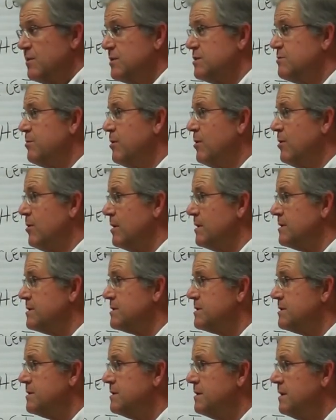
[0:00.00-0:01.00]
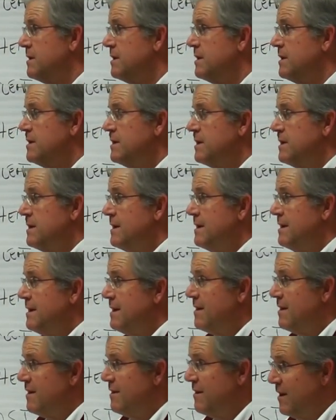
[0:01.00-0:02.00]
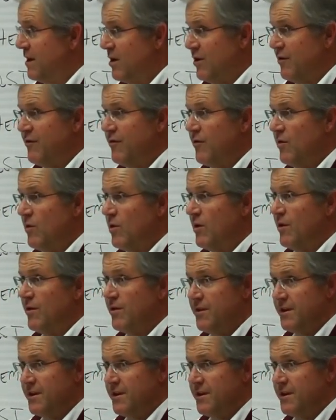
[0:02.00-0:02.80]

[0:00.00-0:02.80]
so it's porous. Therefore,